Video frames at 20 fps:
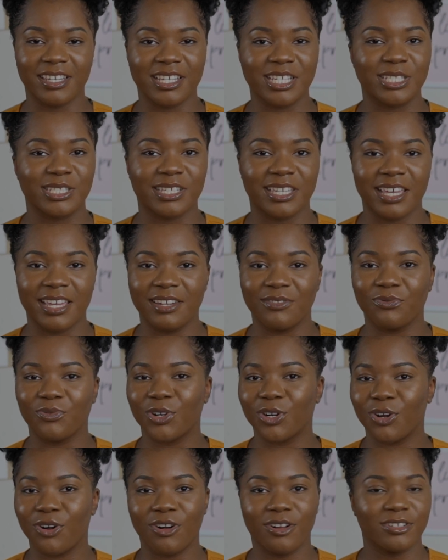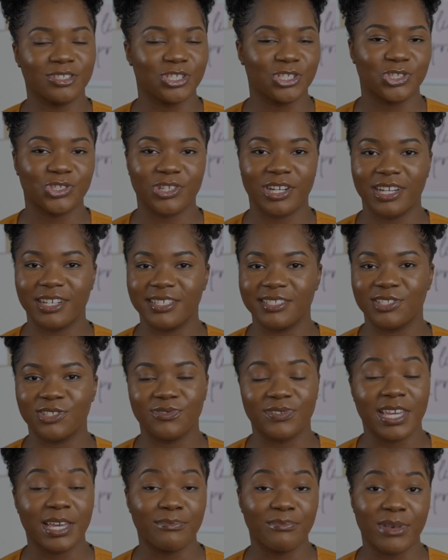because again, we're all just trying
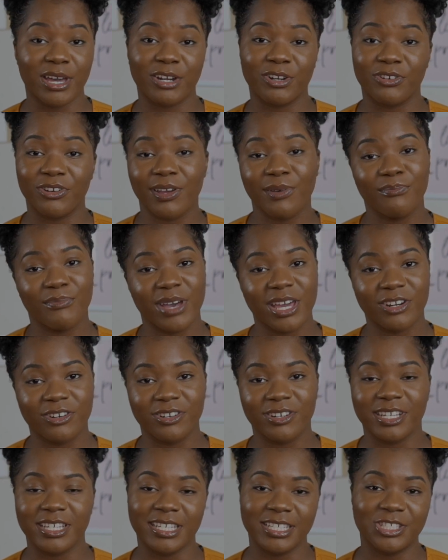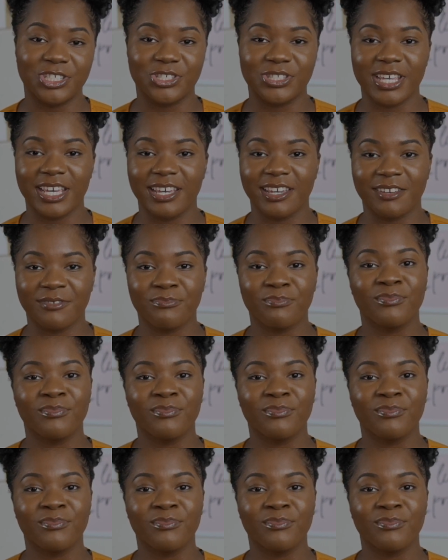to get better and better each day.